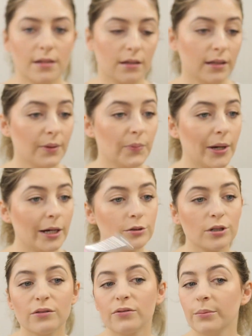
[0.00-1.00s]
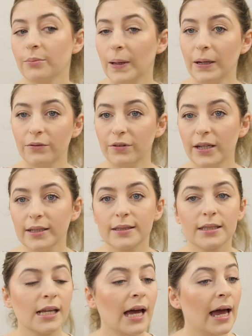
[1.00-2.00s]
a clear brow gel from
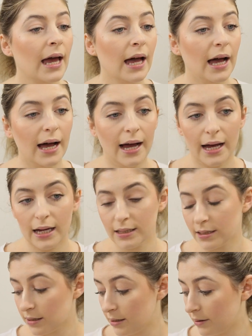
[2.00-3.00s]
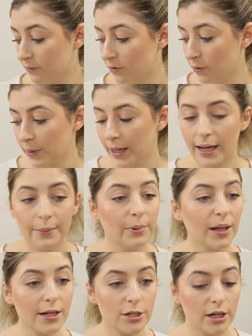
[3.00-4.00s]
Benefits. And then for my
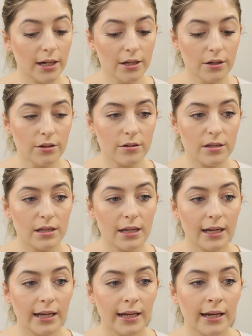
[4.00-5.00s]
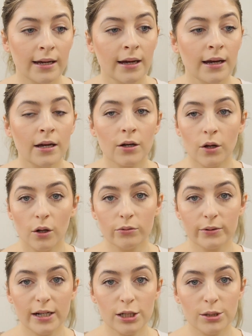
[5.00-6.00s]
blush, I used the Gold
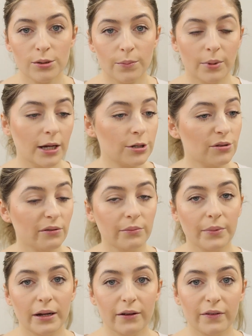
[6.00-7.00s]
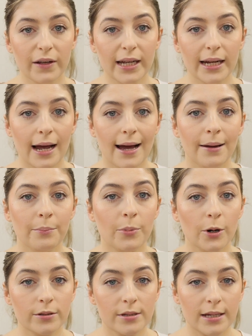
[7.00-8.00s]
Rush blush from Benefit, and
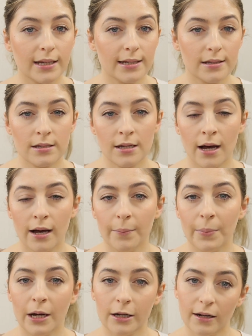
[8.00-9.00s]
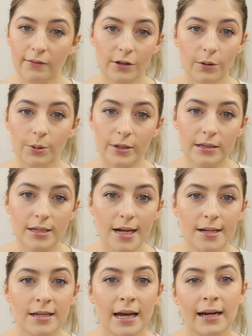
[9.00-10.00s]
bronzer is Tarte Park Avenue
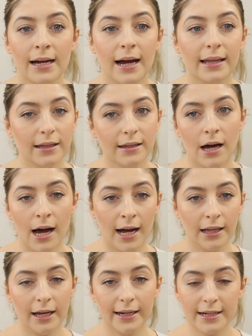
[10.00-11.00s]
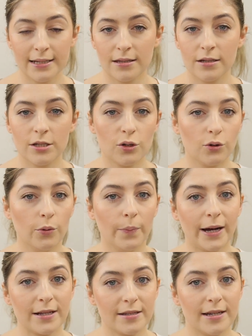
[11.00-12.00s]
Princess. And then the highlight is the Dior
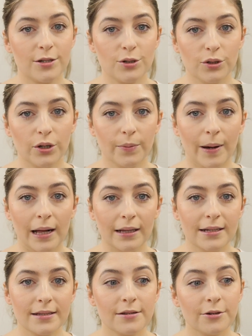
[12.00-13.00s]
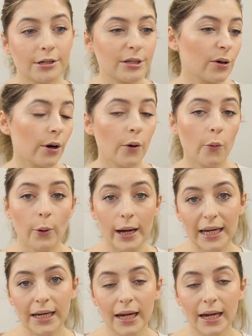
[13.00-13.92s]
Backstage Glow Palette 001.